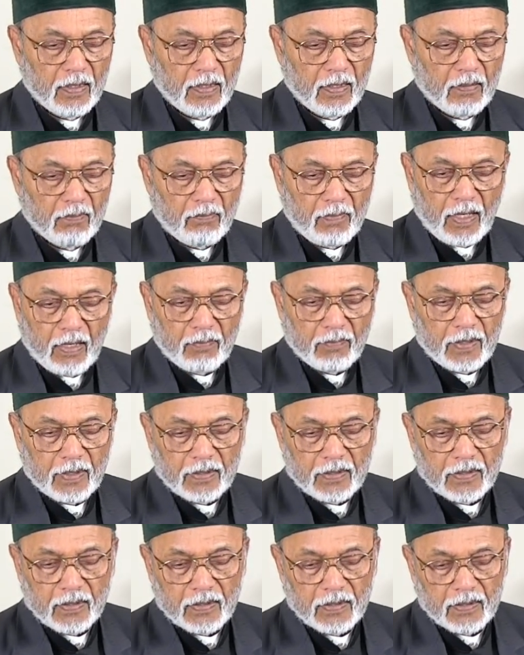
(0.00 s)

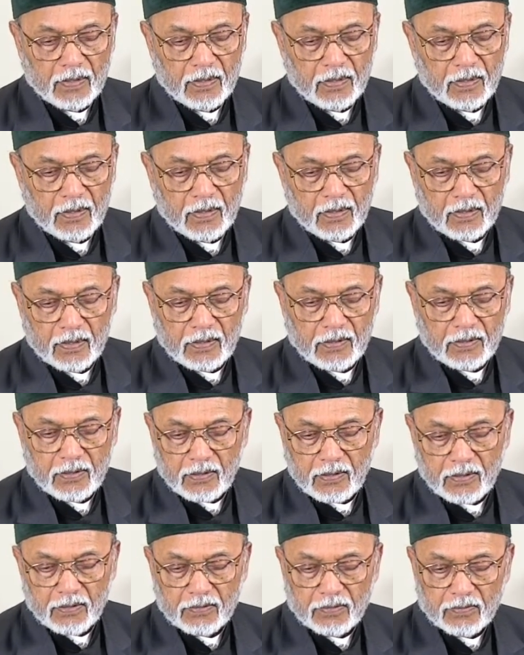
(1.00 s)
Mehmed
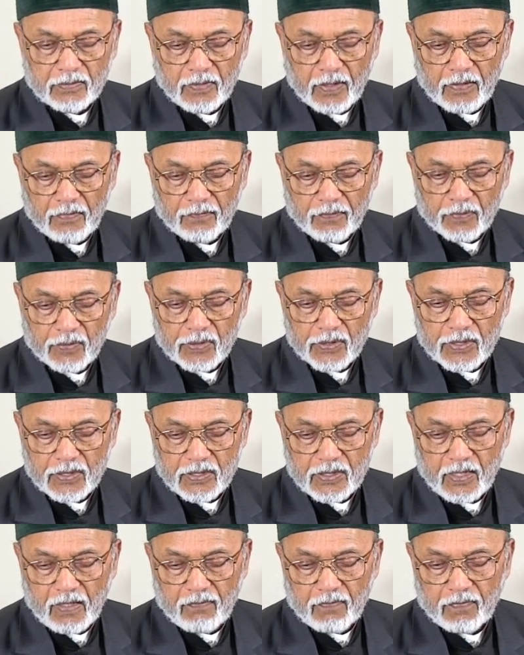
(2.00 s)
continued to reinforce
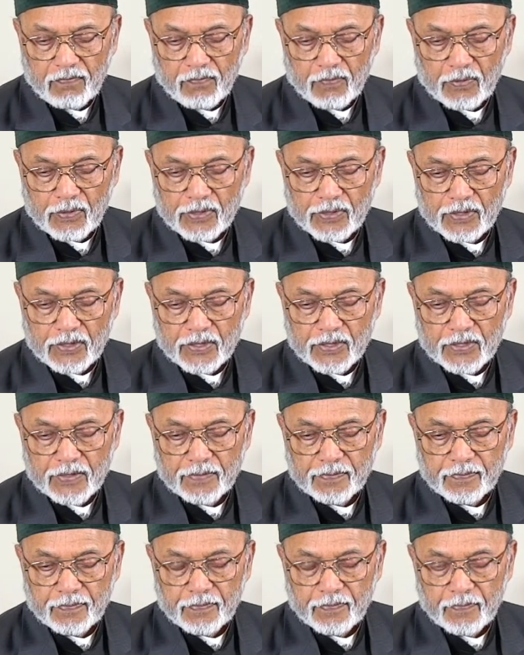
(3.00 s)
his naval forces.
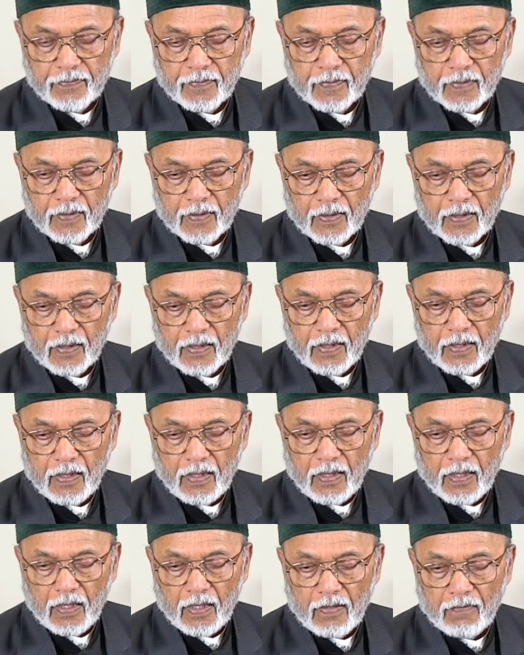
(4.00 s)

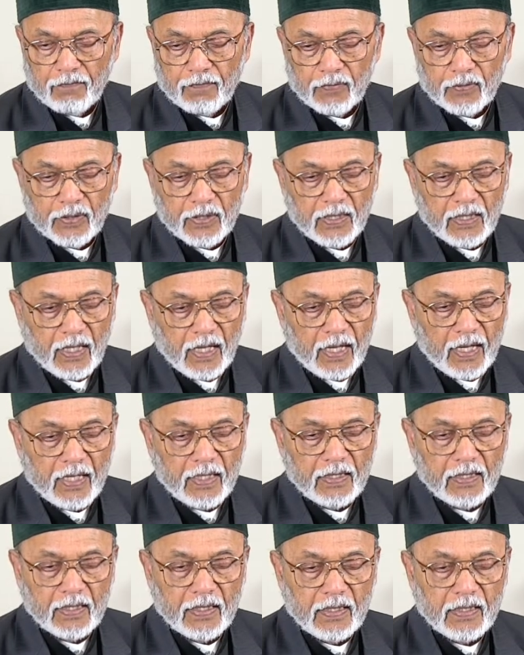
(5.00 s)
In
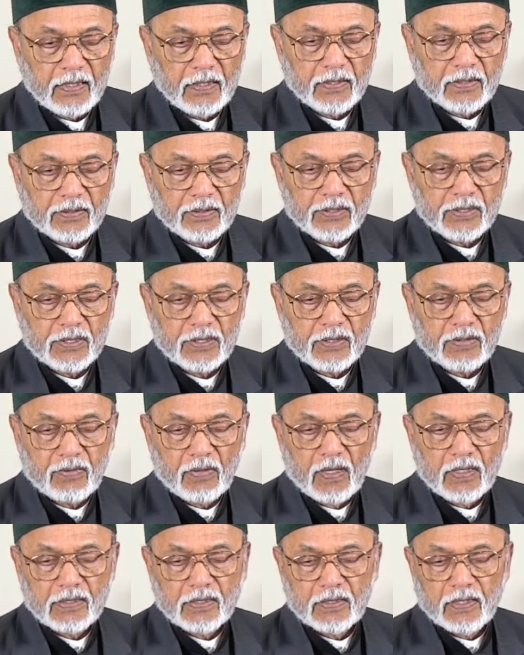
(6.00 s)
1480, the Turks
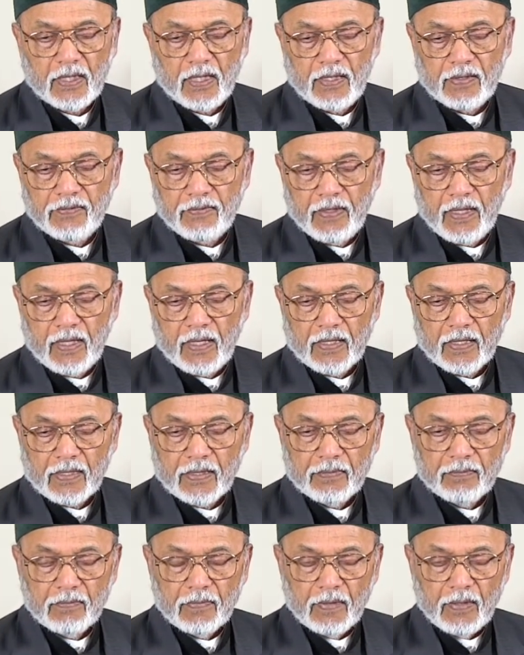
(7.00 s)
crossed the Adriatic
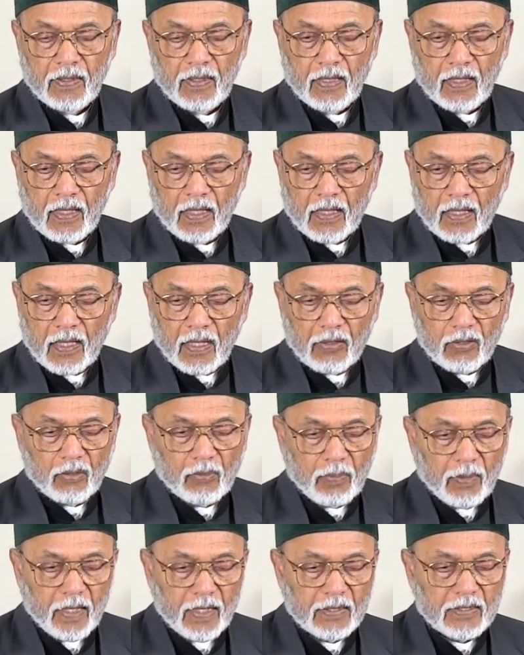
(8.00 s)
and
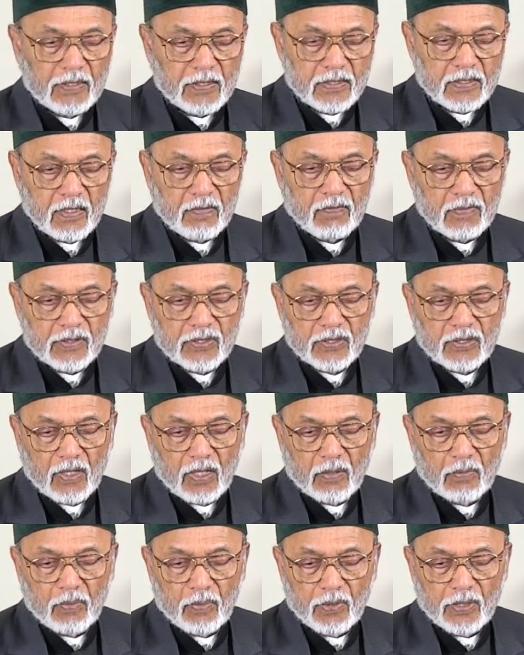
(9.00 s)
occupied several
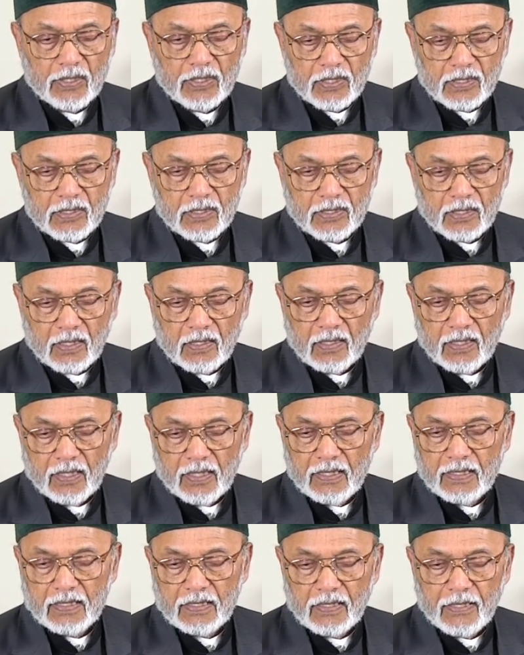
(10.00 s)
strong points in southern
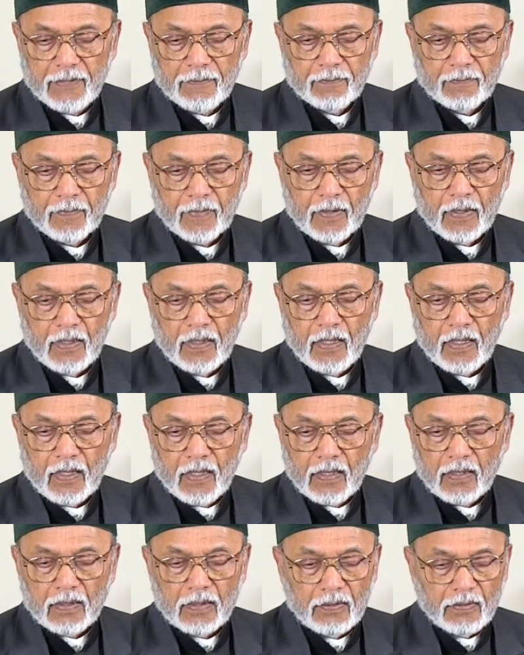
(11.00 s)
Italy,
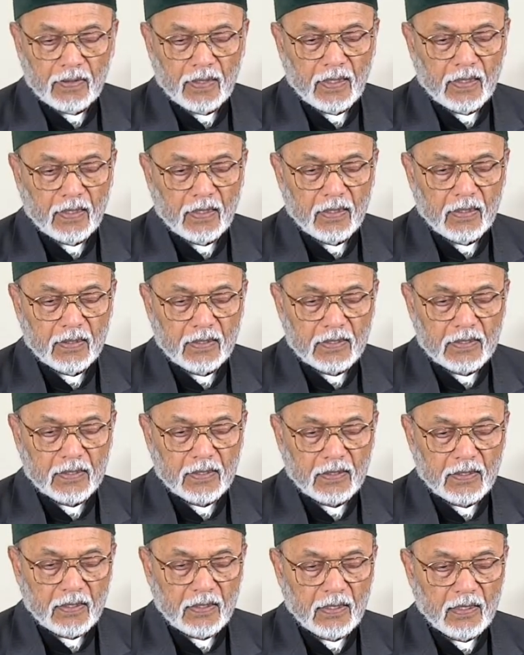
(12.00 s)
including the
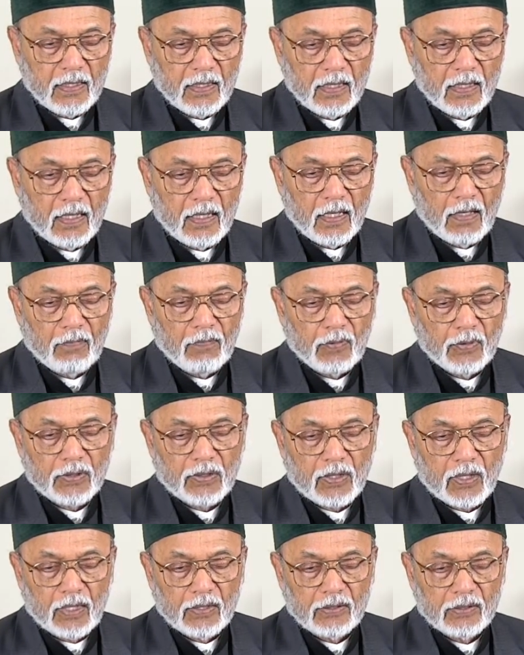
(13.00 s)
city of
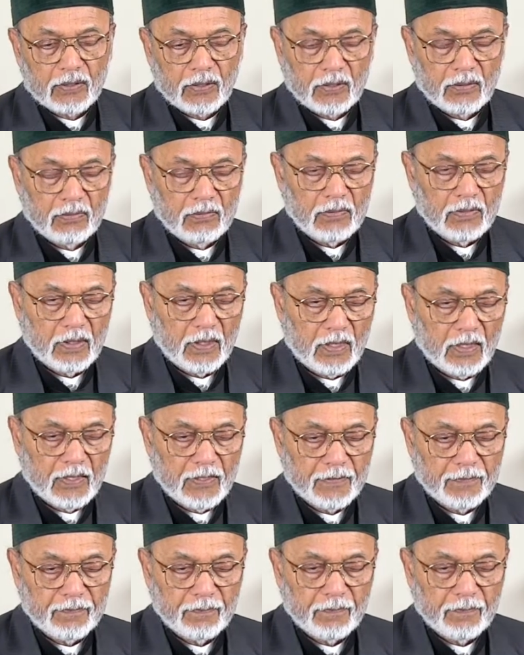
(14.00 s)
Otranto in